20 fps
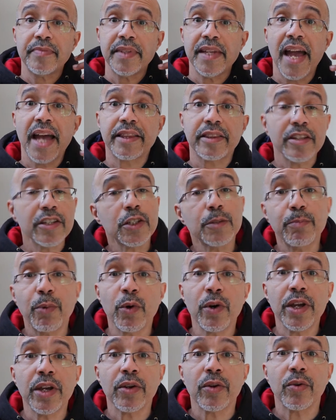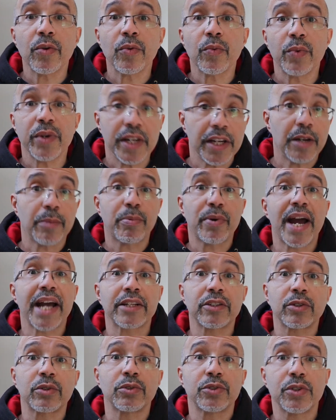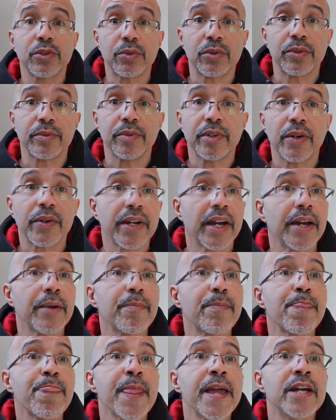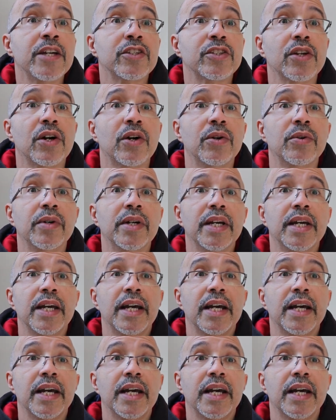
at this point, we need a practical tool. Okay. So